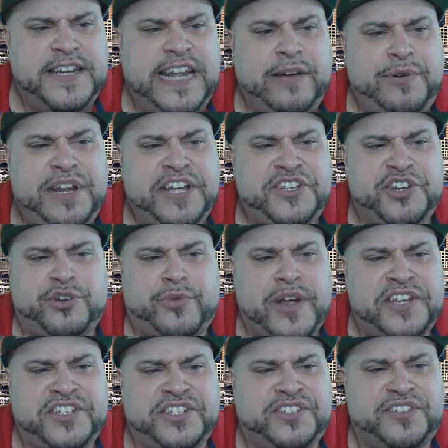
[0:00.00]
Nowadays, you're a
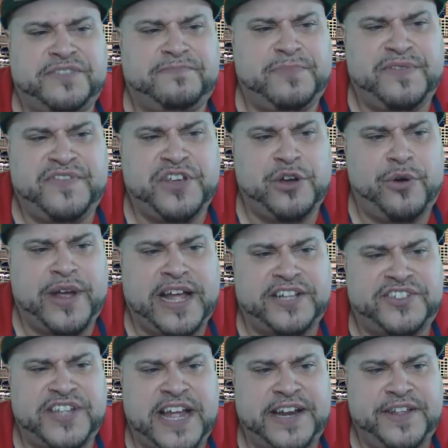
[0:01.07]
racist if you go
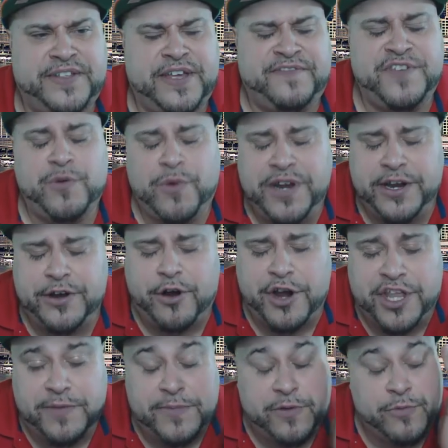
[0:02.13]
against any... If you win an
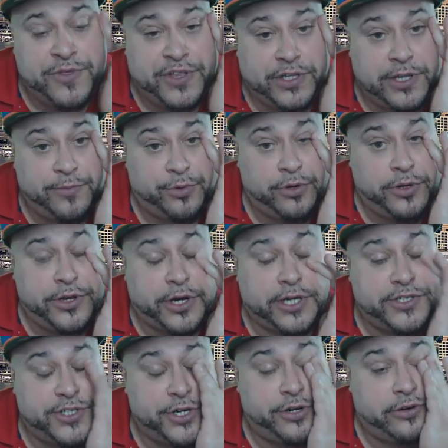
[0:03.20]
argument with a liberal, you're
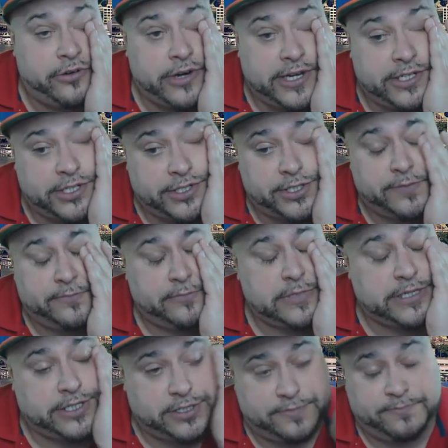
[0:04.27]
considered a racist.
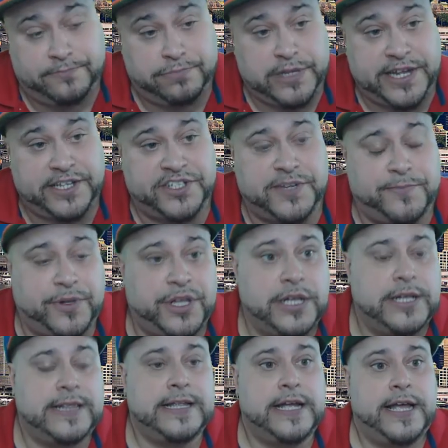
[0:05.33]
That's plain and simple.
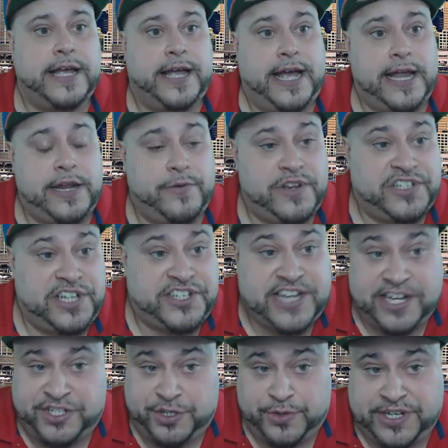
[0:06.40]
Anyways, let's
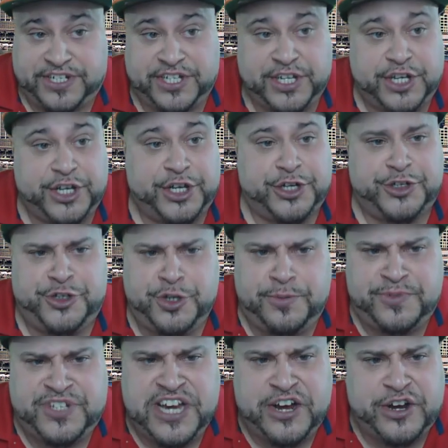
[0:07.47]
get to it.
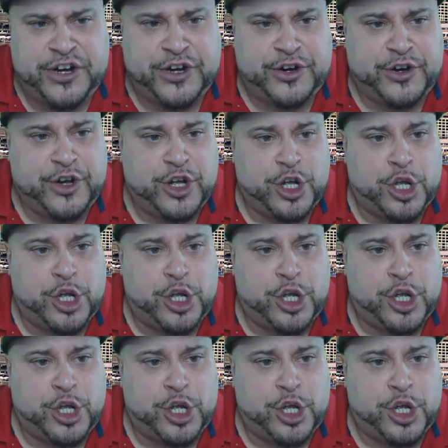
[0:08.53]
Doomsayer,